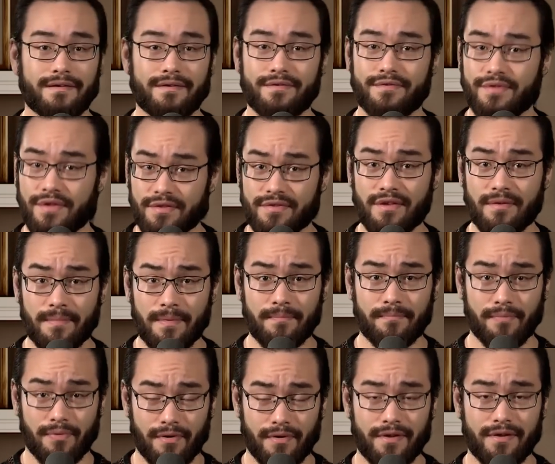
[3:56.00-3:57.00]
Since I've
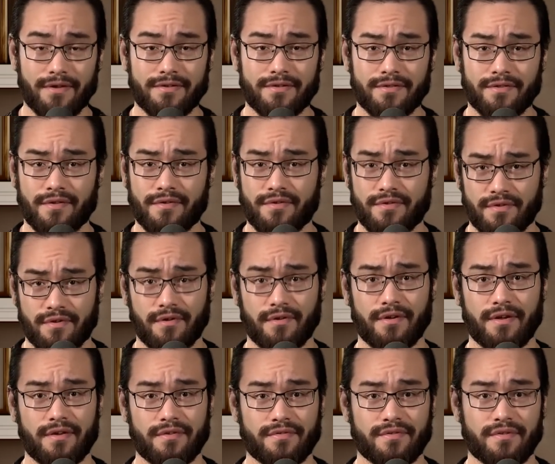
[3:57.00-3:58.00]
been pretty into this
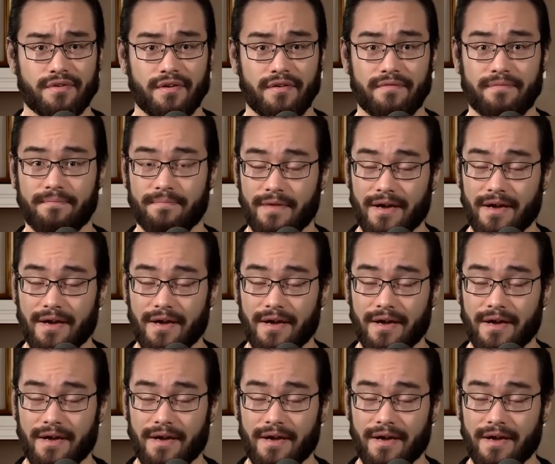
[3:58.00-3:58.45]
Stargate stuff,